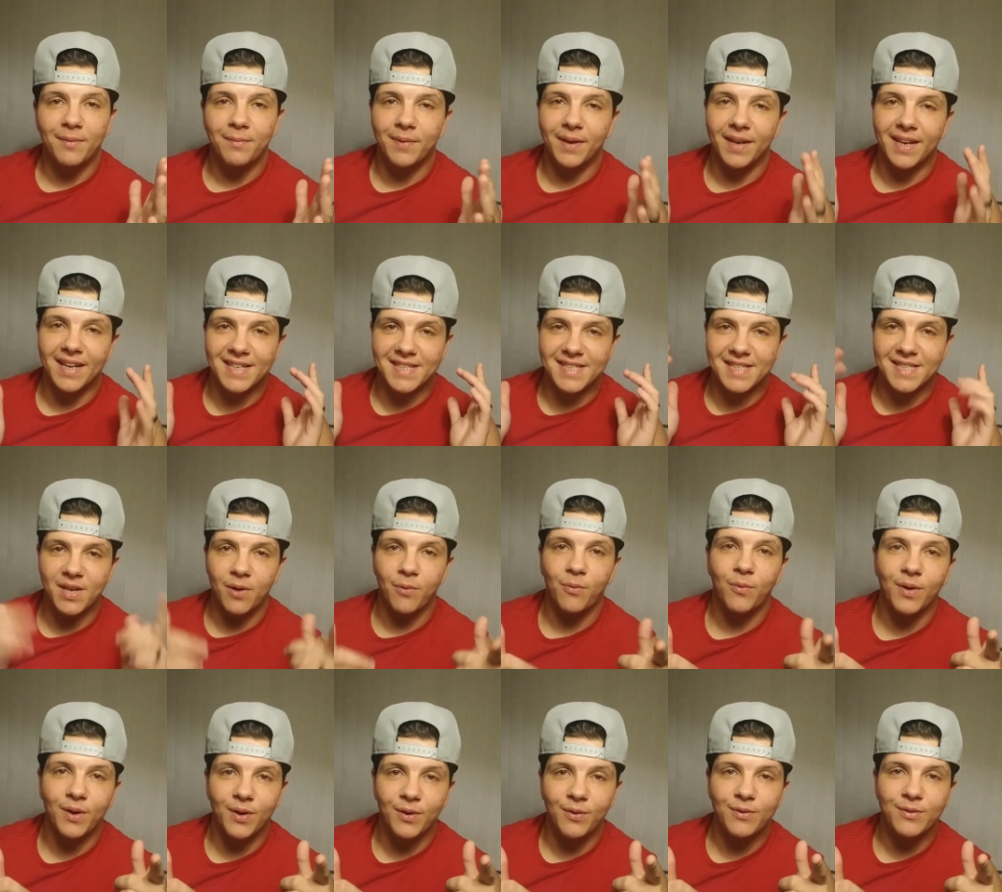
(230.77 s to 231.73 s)
because
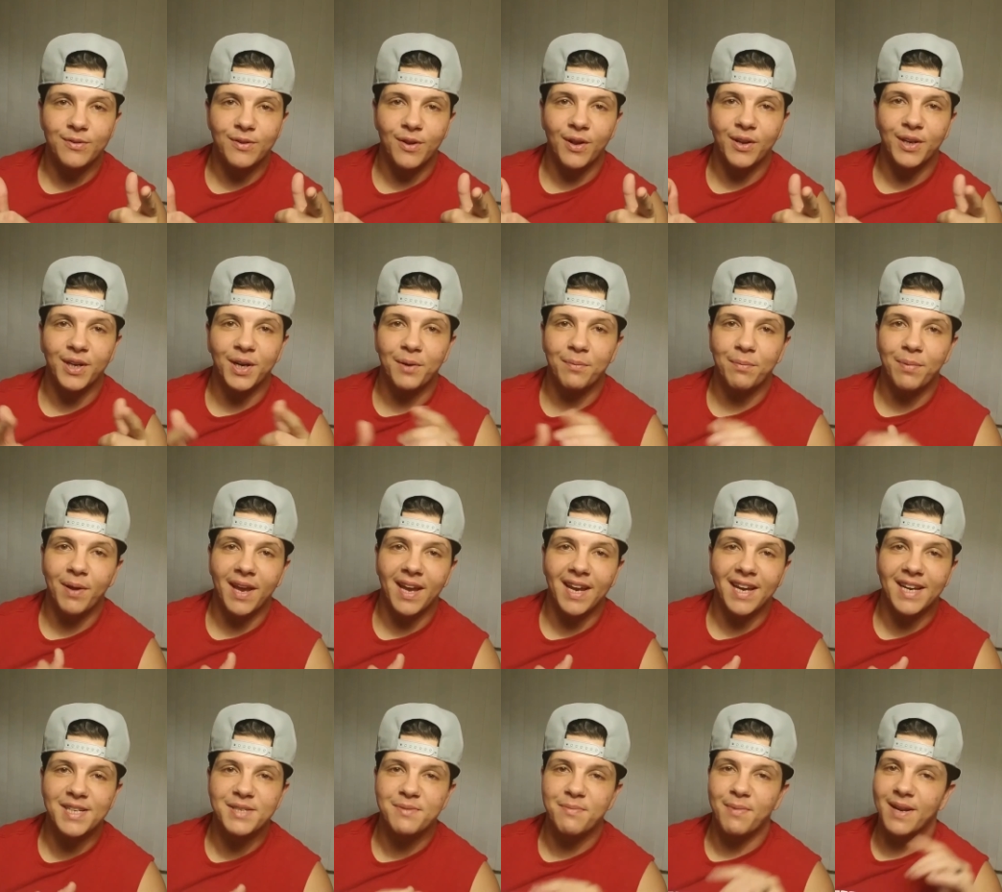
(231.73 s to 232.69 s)
someone who's on your
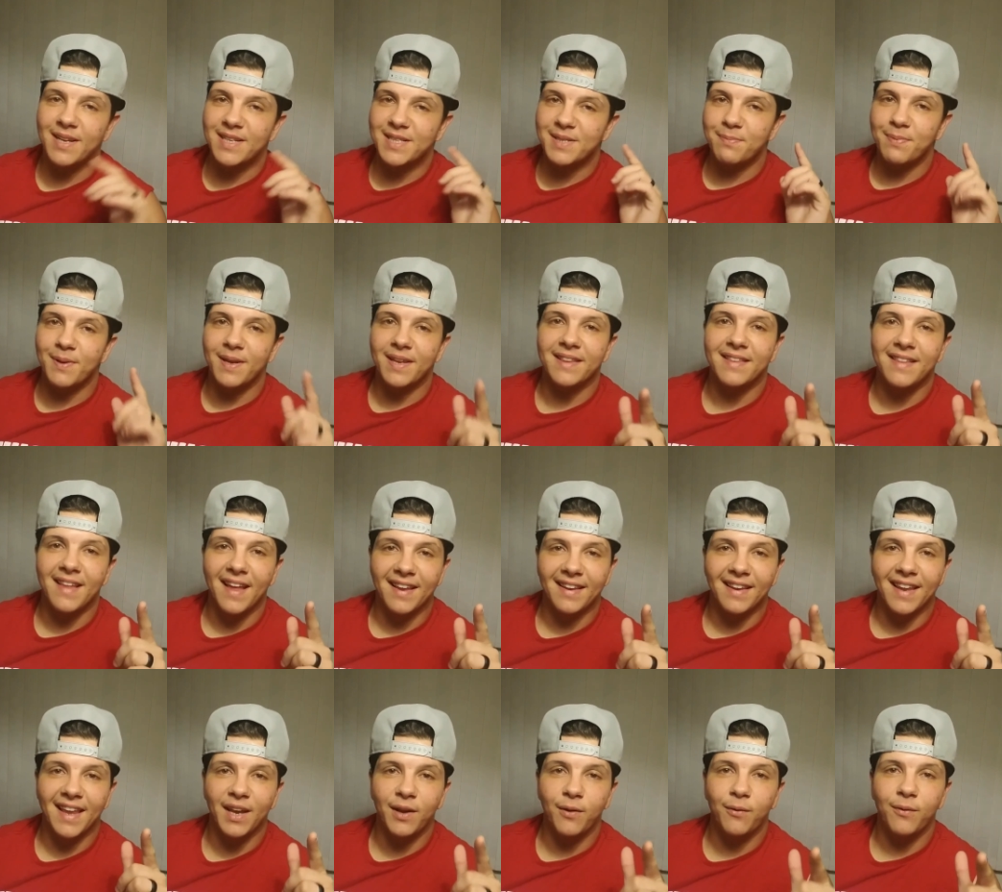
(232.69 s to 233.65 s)
page might speak that
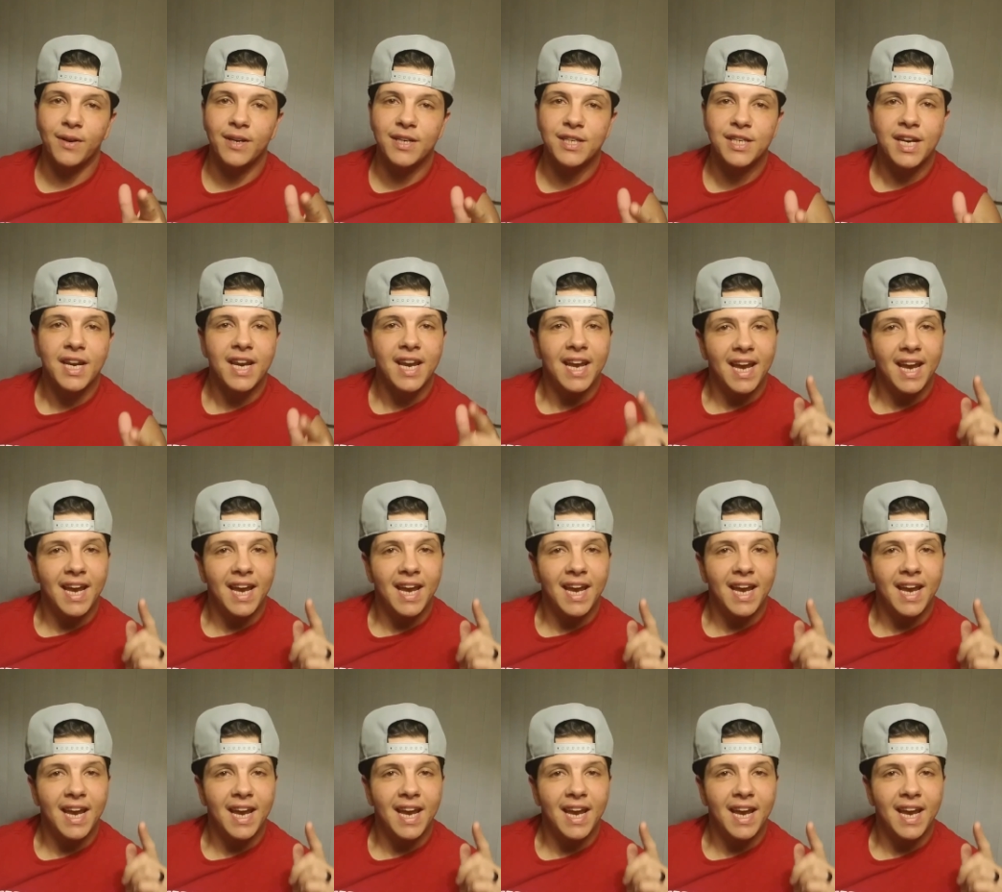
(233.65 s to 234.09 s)
language